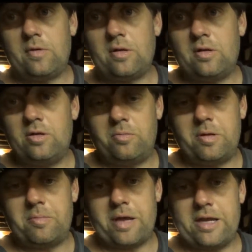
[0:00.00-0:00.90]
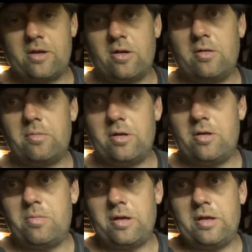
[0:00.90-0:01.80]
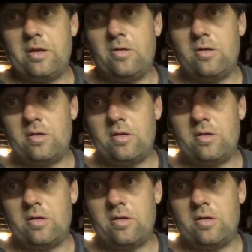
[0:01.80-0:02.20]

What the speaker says: A little bit of paint on it, but no big deal.